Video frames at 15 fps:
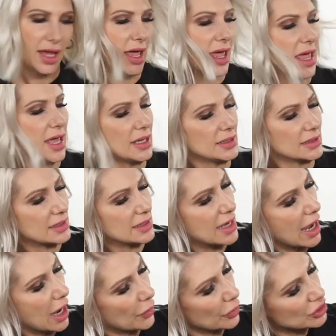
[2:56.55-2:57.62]
And
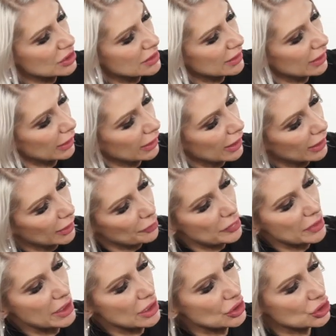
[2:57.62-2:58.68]
now we're just gonna kind of
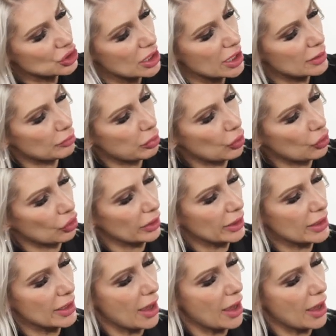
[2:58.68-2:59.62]
pinch and pull it